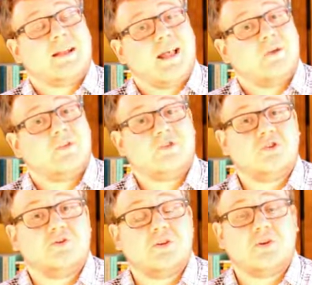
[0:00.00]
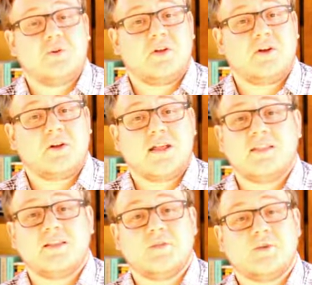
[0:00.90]
now the Jews no longer
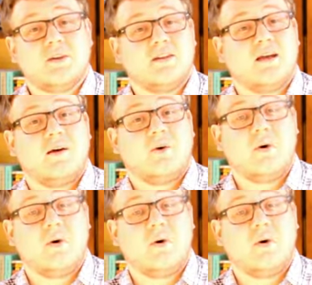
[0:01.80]
had the authority to